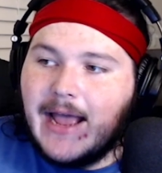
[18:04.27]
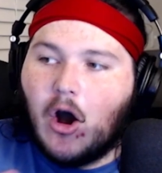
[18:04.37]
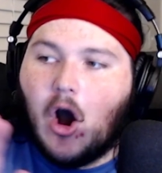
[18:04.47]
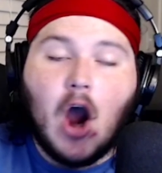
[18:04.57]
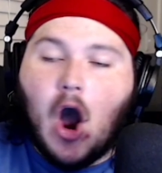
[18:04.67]

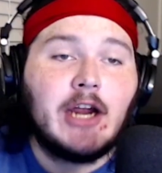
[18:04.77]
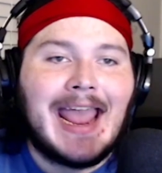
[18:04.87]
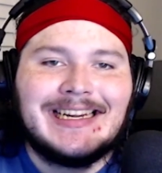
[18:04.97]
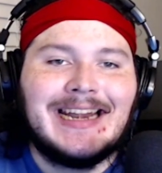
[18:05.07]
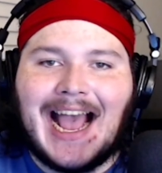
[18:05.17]
Arcane
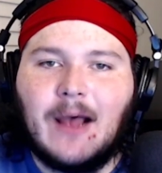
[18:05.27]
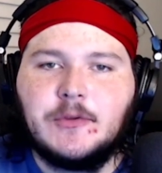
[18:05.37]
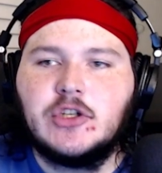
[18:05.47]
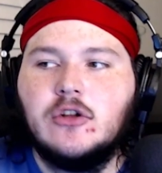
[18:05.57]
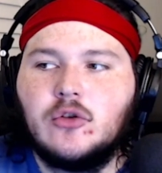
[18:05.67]
has
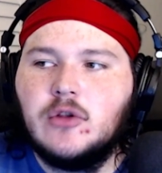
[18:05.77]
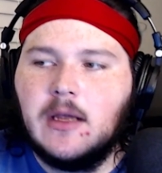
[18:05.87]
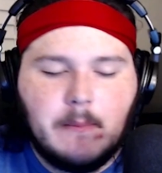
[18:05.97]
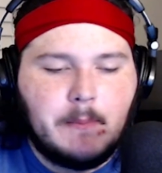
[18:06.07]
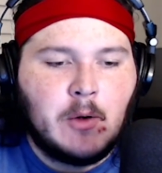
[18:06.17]
absolutely
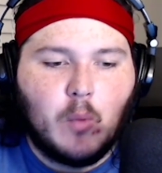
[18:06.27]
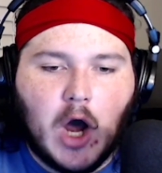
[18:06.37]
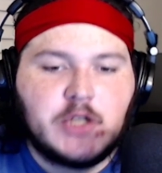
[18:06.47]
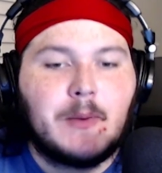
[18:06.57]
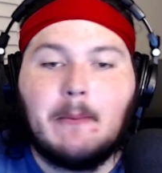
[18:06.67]
been
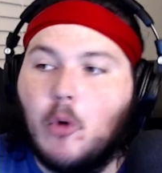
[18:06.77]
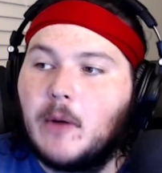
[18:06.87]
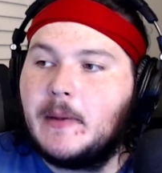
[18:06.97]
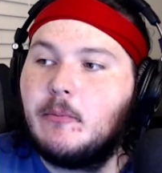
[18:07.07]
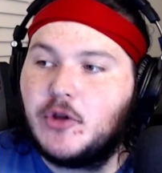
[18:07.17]
watched by more
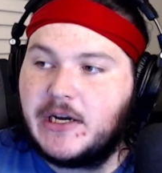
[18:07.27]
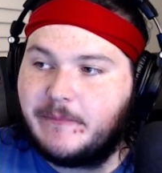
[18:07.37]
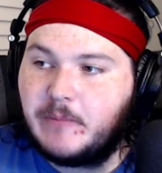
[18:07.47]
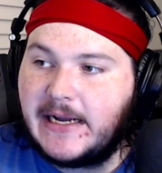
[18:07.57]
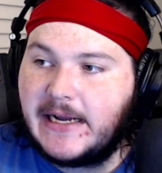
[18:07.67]
people than have
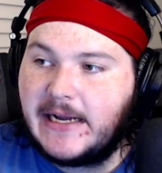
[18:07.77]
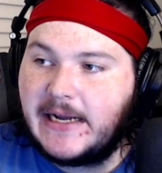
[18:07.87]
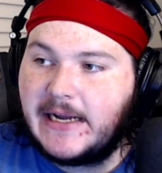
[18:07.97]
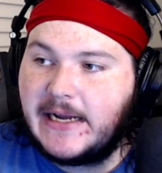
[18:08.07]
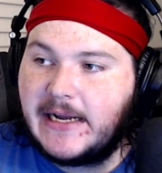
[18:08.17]
played League of
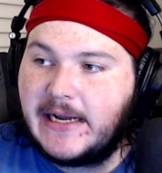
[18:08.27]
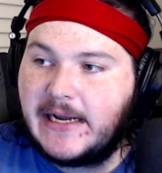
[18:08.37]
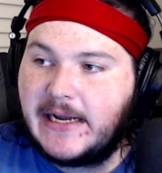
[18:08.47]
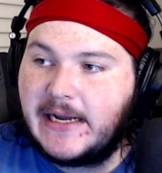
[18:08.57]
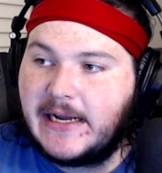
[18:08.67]
Legends, right? So
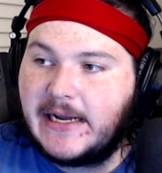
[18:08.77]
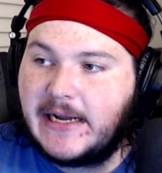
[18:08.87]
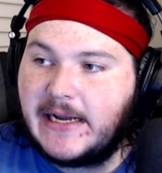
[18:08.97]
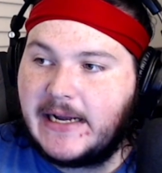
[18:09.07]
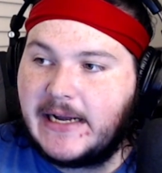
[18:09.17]
even if
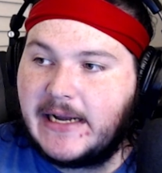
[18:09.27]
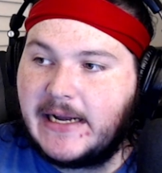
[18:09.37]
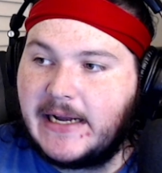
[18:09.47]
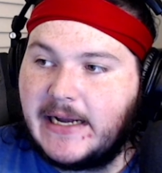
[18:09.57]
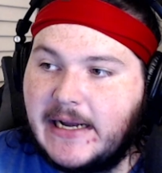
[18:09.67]

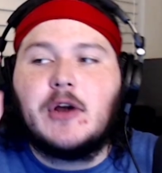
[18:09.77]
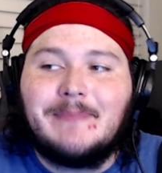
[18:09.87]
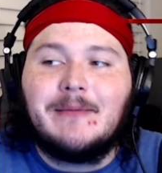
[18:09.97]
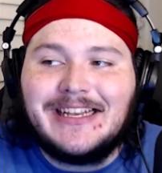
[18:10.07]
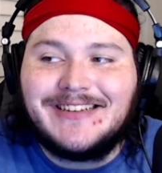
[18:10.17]
we were to
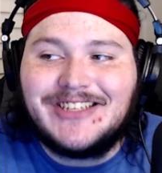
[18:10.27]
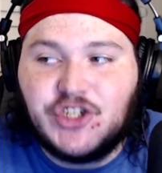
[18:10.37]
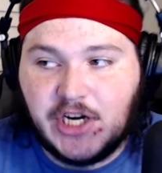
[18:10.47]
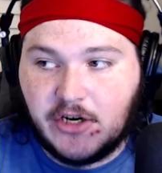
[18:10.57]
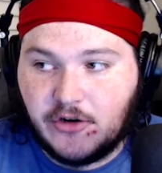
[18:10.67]
be
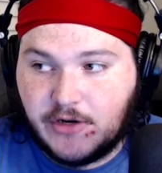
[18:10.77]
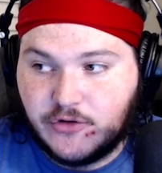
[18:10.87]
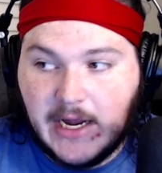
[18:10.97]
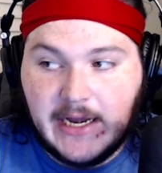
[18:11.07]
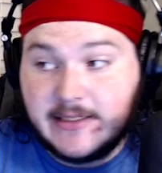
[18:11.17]
generous,
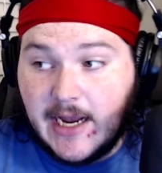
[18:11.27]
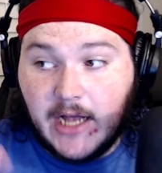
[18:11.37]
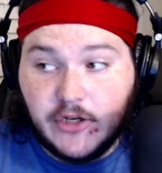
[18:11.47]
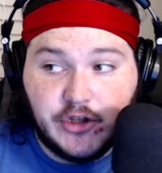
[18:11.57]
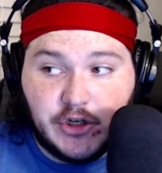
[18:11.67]
right, and say
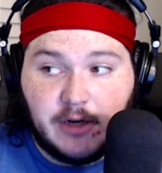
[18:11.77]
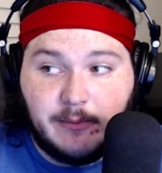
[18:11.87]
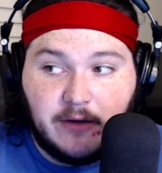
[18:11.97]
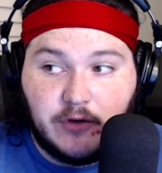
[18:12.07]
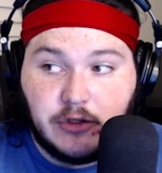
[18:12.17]
130
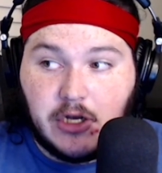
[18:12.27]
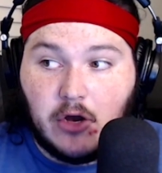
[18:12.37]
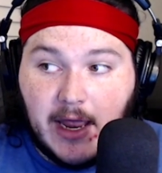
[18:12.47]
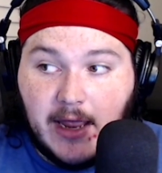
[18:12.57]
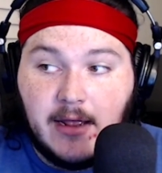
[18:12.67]
million views,
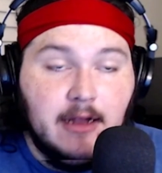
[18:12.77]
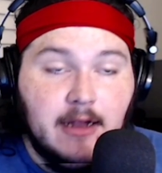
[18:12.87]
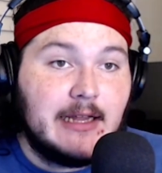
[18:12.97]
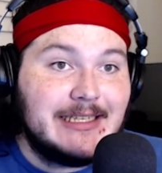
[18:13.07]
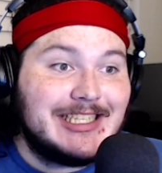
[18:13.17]
okay,
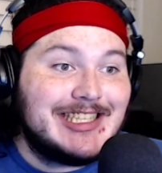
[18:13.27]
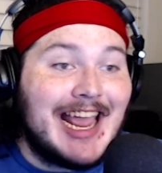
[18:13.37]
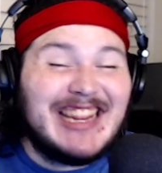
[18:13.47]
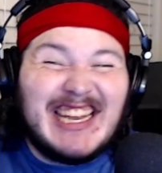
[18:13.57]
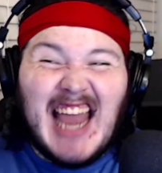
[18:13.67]
let's say
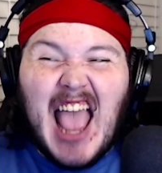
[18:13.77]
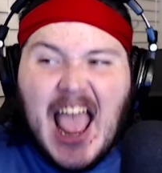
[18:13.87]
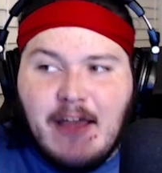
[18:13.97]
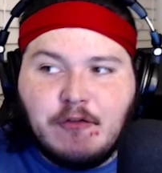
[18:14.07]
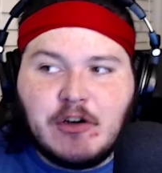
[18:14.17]
that
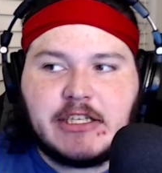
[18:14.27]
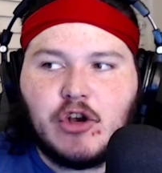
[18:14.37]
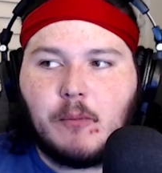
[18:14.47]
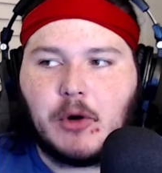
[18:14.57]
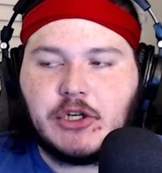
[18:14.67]
every
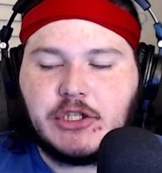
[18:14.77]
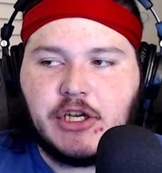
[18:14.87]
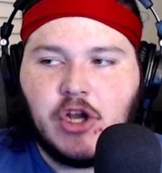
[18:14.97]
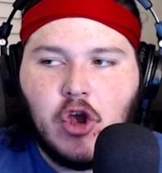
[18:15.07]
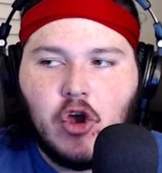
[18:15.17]
single
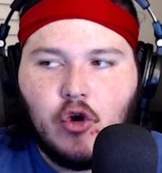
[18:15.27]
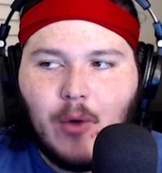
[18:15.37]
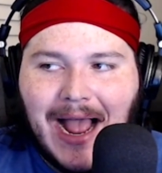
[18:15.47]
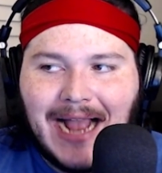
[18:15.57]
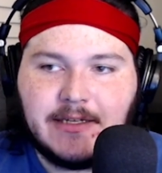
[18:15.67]
person who
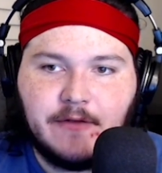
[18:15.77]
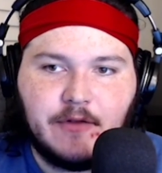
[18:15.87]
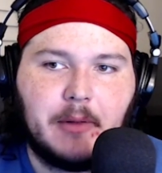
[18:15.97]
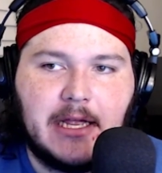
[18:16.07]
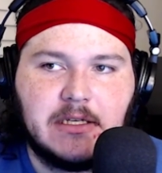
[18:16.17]
actively
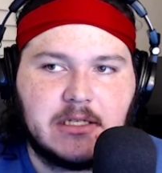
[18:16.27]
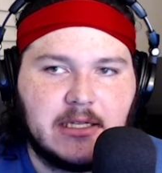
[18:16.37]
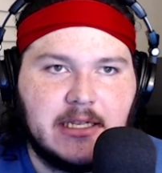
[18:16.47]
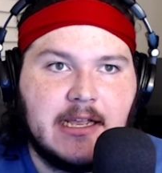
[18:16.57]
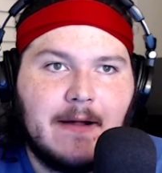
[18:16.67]
plays
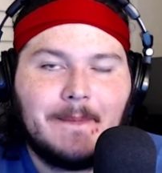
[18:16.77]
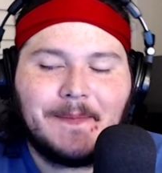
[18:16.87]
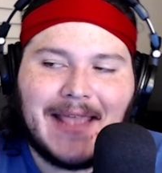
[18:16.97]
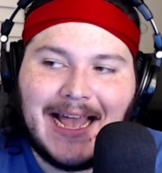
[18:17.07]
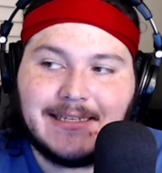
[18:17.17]
League
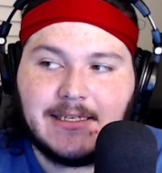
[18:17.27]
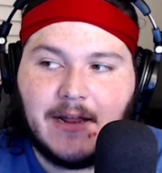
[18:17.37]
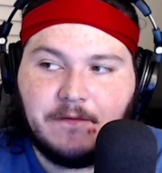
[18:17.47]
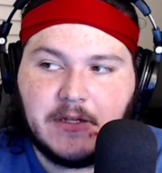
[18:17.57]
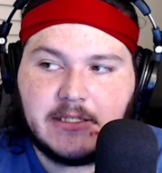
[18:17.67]
has a
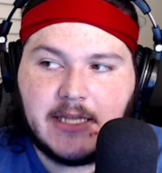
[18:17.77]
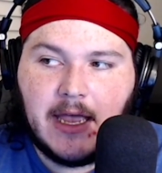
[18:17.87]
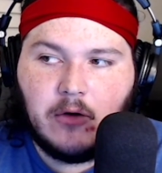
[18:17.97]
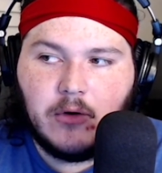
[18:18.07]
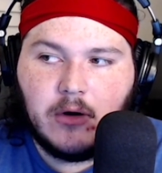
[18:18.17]
Netflix account,